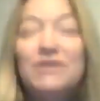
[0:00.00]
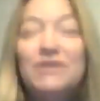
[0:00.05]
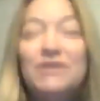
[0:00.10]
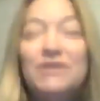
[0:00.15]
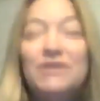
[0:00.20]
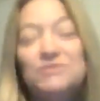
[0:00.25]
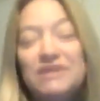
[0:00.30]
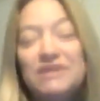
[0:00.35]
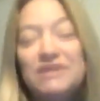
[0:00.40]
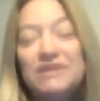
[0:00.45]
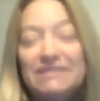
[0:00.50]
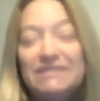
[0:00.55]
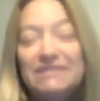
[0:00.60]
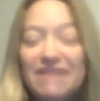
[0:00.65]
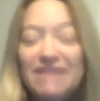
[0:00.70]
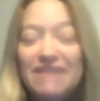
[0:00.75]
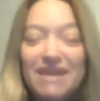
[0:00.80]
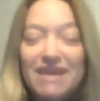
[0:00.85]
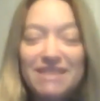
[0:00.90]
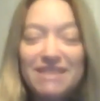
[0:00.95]
I just want to
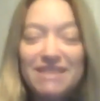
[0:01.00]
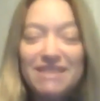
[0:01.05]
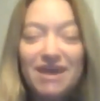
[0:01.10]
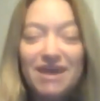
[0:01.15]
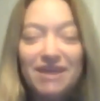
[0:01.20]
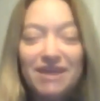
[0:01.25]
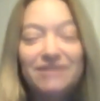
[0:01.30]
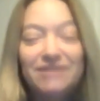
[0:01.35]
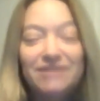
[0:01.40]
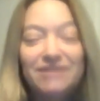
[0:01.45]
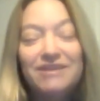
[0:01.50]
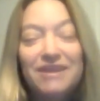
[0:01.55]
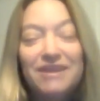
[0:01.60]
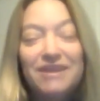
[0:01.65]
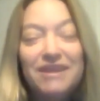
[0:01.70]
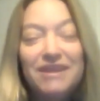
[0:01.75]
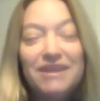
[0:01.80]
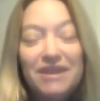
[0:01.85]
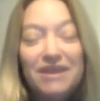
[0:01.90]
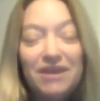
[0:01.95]
say that
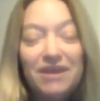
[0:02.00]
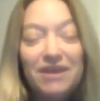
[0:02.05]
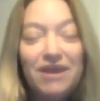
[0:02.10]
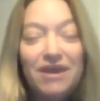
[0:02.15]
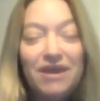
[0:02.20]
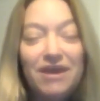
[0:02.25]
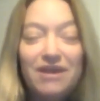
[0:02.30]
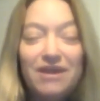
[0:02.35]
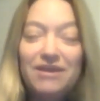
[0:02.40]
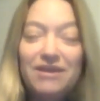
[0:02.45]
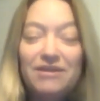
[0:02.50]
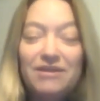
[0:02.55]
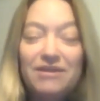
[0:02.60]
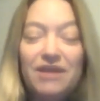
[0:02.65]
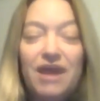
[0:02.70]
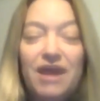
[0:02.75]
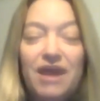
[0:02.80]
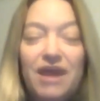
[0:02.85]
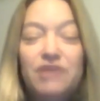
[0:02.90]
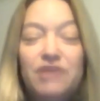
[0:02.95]

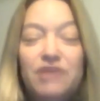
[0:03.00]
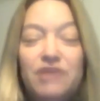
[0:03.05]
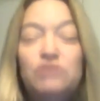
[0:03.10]
I